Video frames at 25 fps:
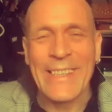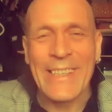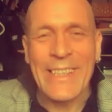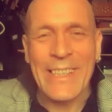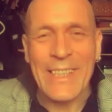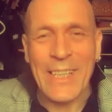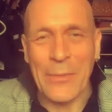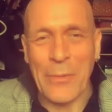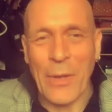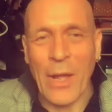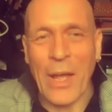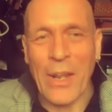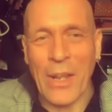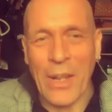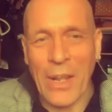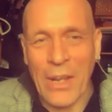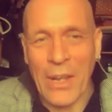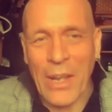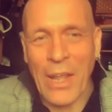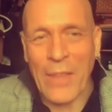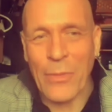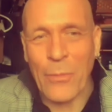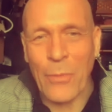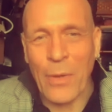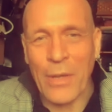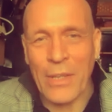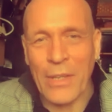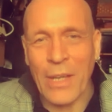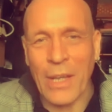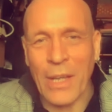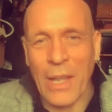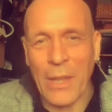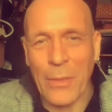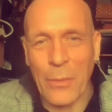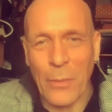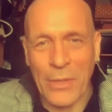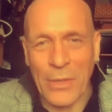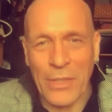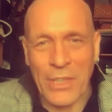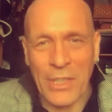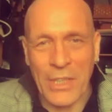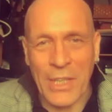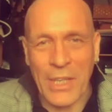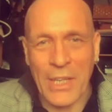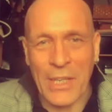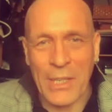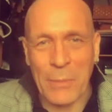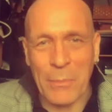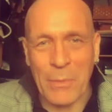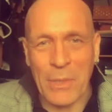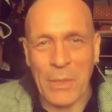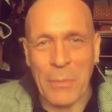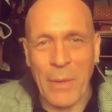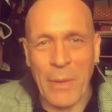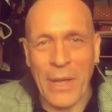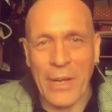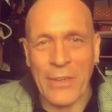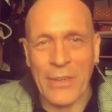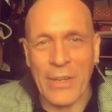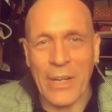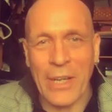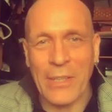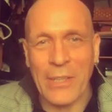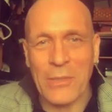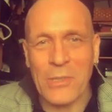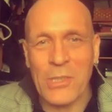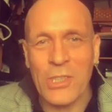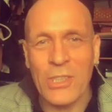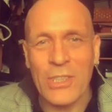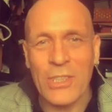I like the way you can hear them in the background.